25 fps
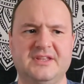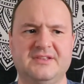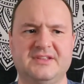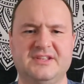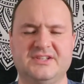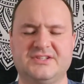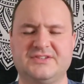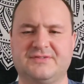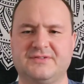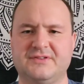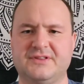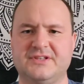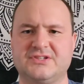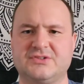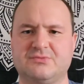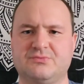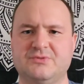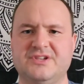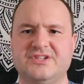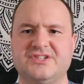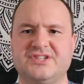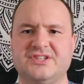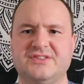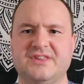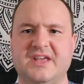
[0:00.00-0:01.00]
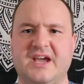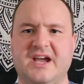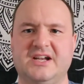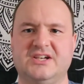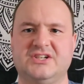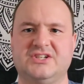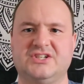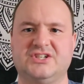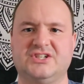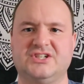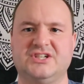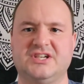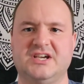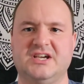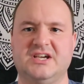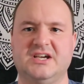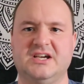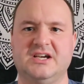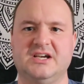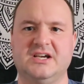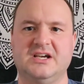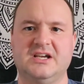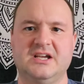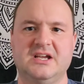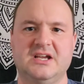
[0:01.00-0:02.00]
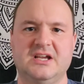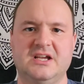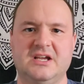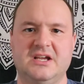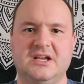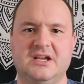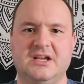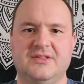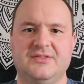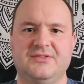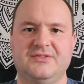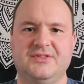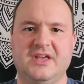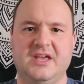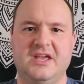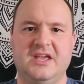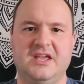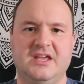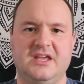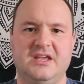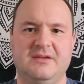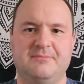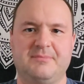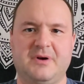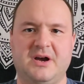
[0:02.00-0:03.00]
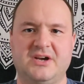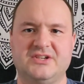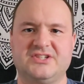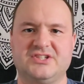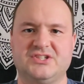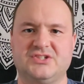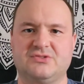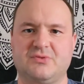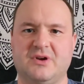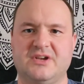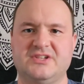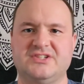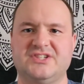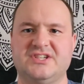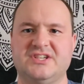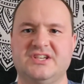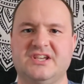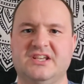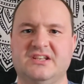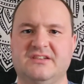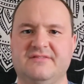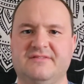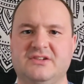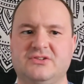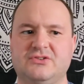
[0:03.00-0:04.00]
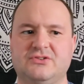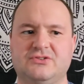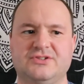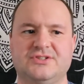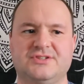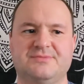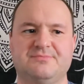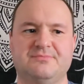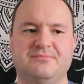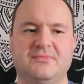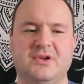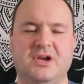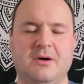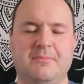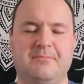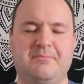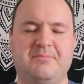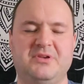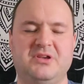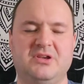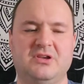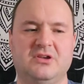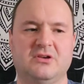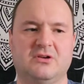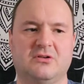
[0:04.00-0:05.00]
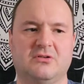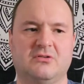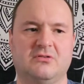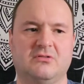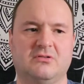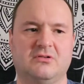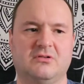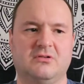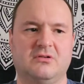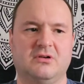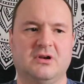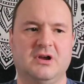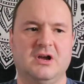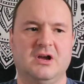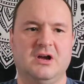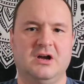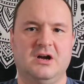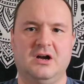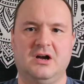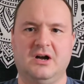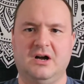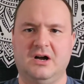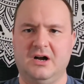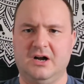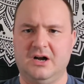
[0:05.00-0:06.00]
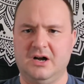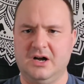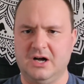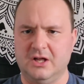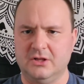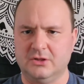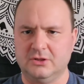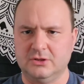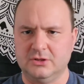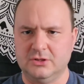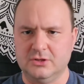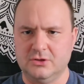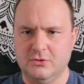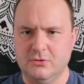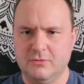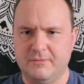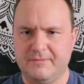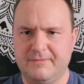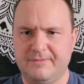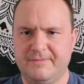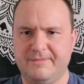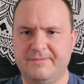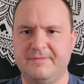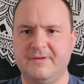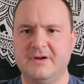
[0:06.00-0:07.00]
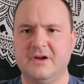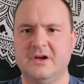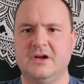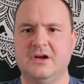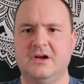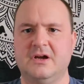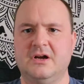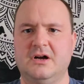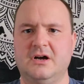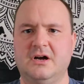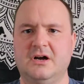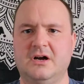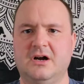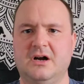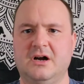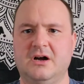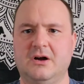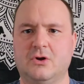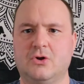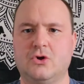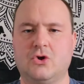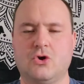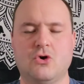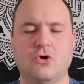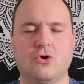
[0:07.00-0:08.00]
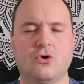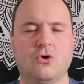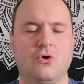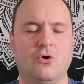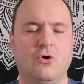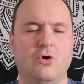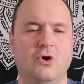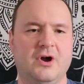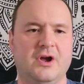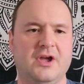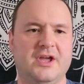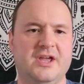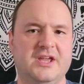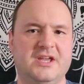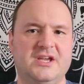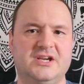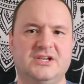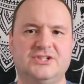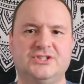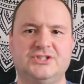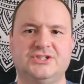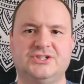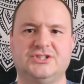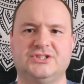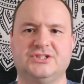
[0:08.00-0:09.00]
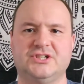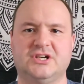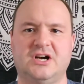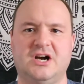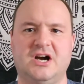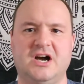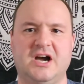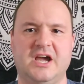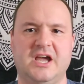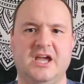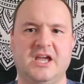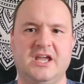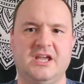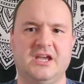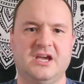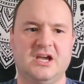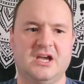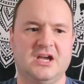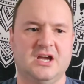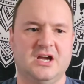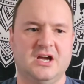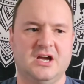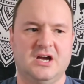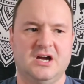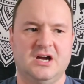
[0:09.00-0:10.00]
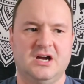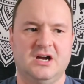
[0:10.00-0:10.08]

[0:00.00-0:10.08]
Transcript: it's for this reason that uh, they, Pisces rising individuals, appear uh, aloof, uh, coy, shy,